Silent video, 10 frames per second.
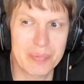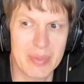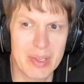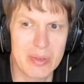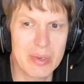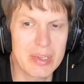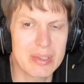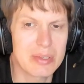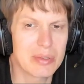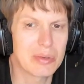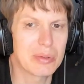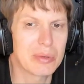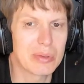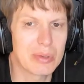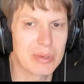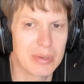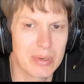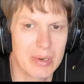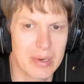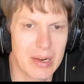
mm, you need to uh,